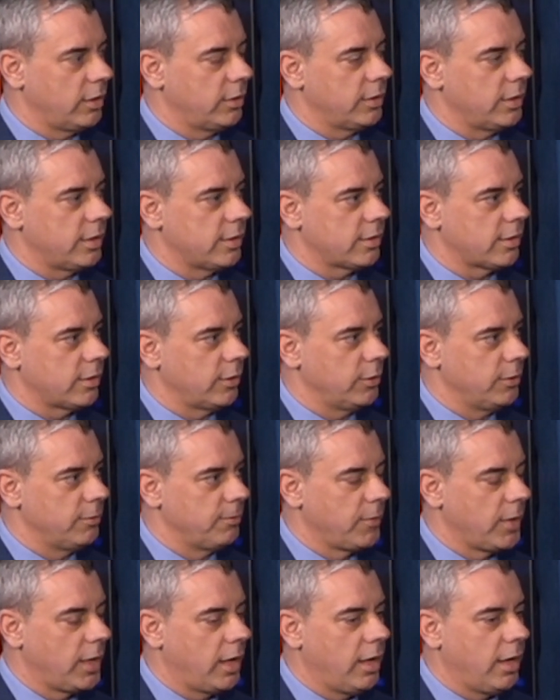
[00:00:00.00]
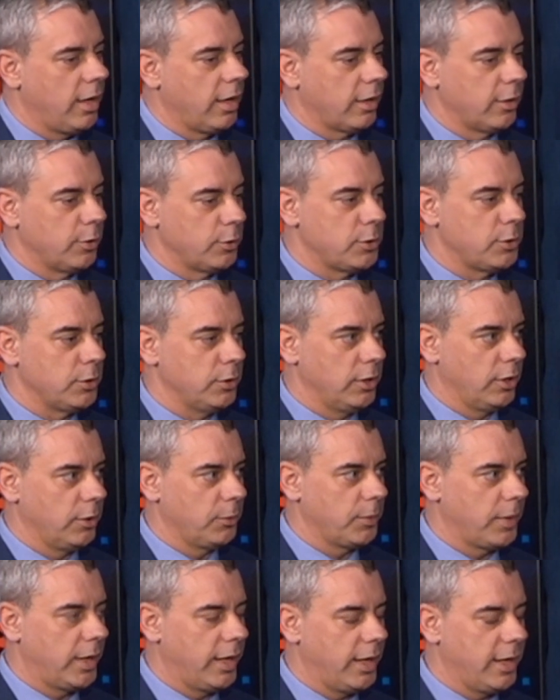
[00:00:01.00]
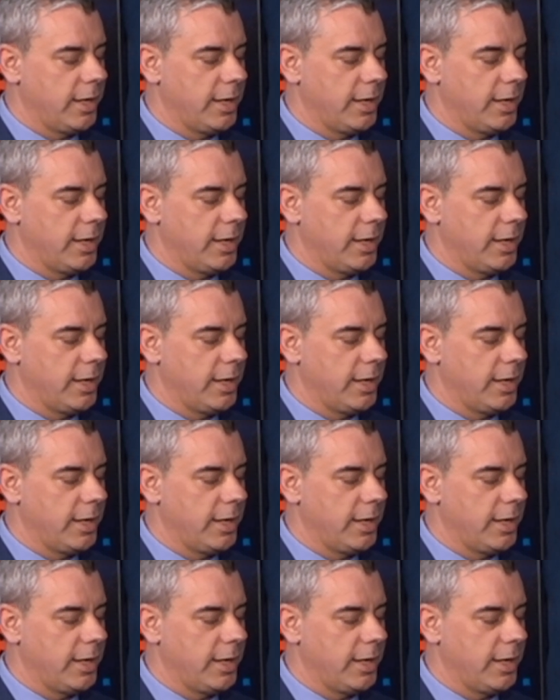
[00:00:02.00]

Okay. Oh, that's good. Good to know.